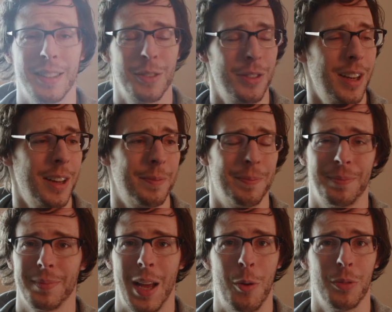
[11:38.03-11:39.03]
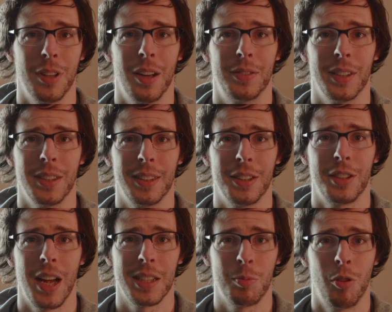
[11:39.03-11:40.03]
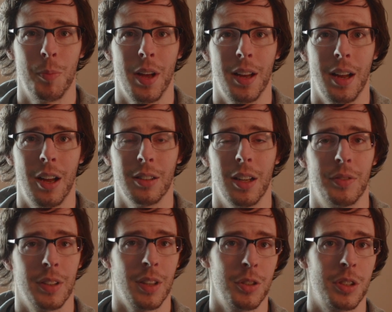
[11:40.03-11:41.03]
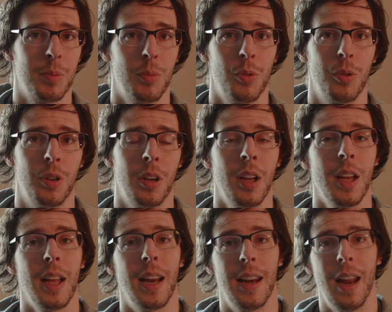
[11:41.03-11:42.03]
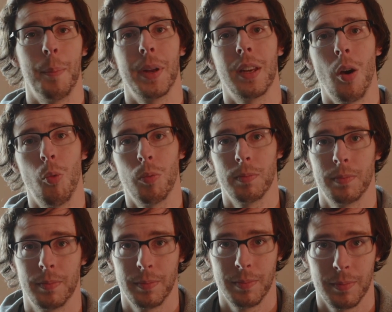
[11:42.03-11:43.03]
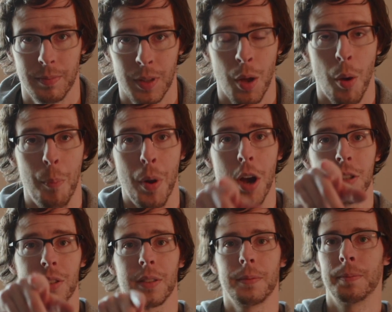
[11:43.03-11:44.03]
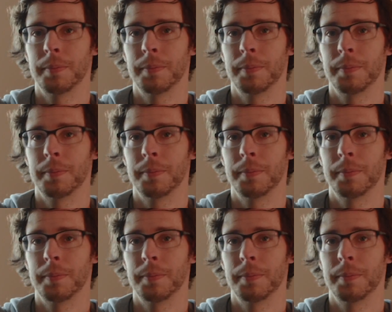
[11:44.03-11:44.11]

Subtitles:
so yeah, I would love to chat some more about it. I'd love to learn some more. Let me know. Peace.